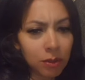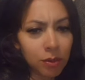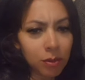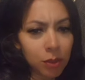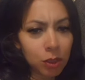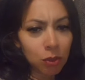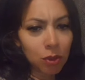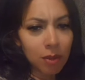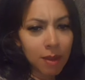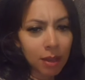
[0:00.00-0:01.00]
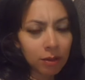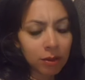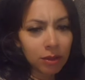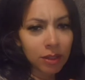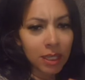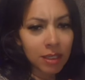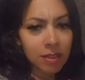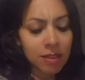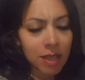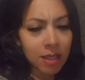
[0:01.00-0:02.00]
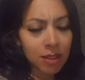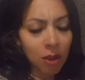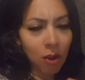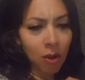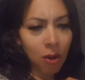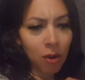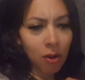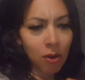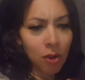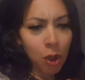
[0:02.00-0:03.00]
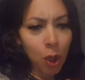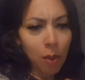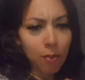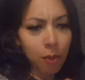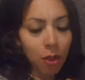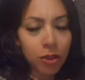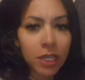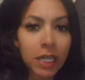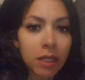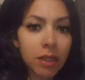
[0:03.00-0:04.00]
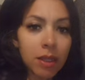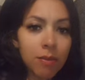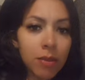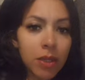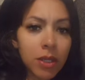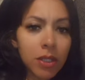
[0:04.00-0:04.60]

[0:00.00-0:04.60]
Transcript: people talk about things that are bothering them.